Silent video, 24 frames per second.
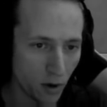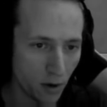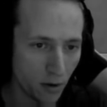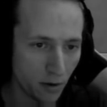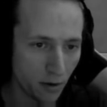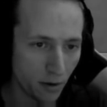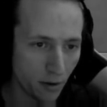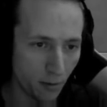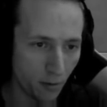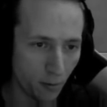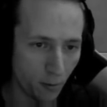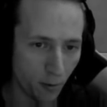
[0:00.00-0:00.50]

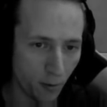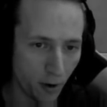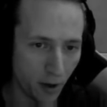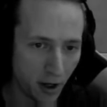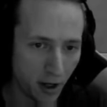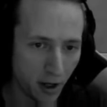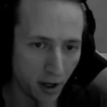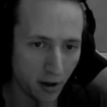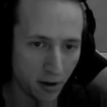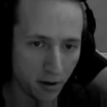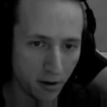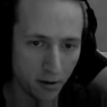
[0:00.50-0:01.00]
the
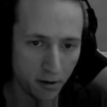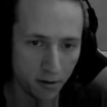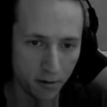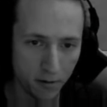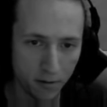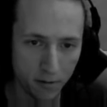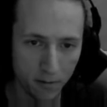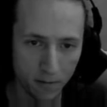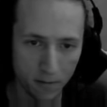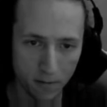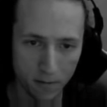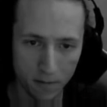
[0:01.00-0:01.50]
way
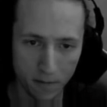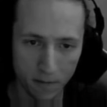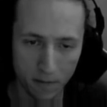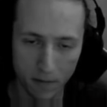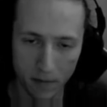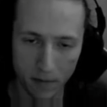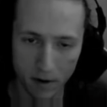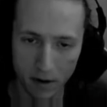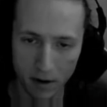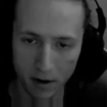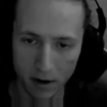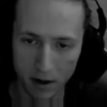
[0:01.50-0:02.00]

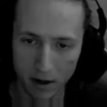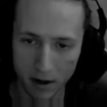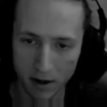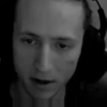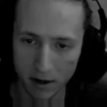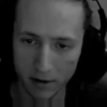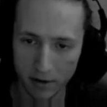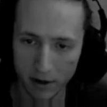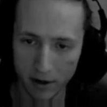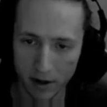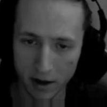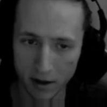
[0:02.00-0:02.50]
I
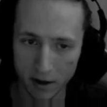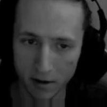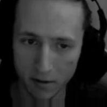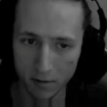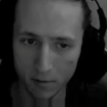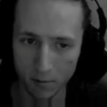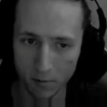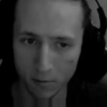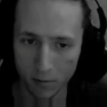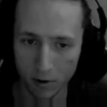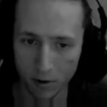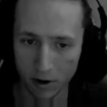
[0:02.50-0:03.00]
did that
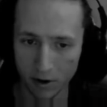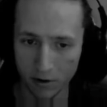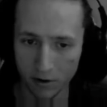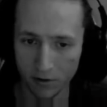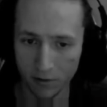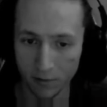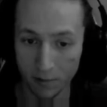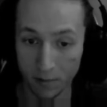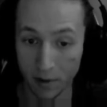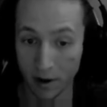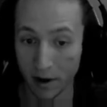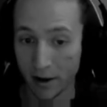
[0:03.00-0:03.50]
was
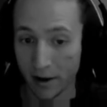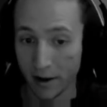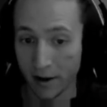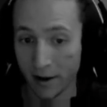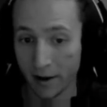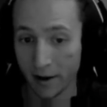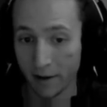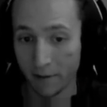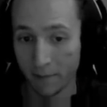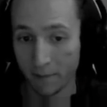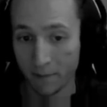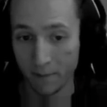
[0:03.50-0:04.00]

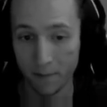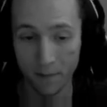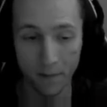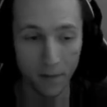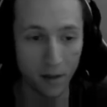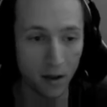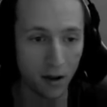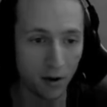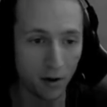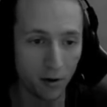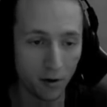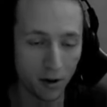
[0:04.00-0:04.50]
by
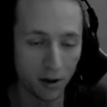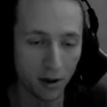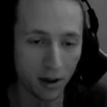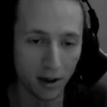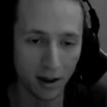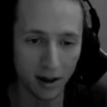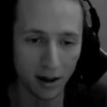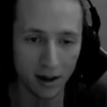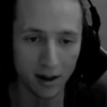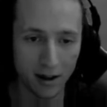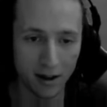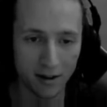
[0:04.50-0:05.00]

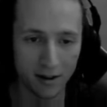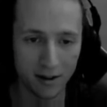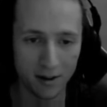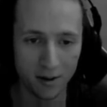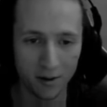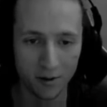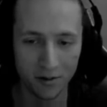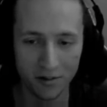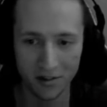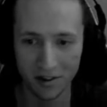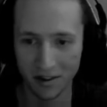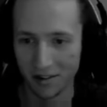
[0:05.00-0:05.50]
looking at
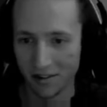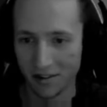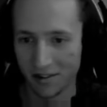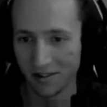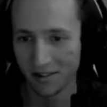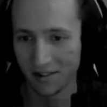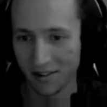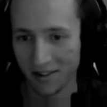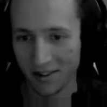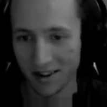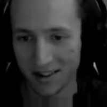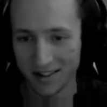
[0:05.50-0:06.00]
Lucen's
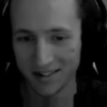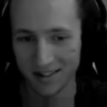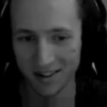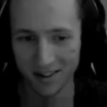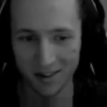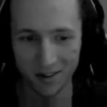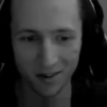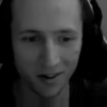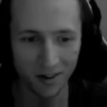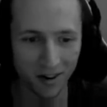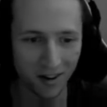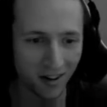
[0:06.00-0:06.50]
grass
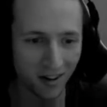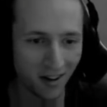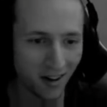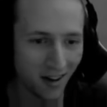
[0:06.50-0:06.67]
tutorial.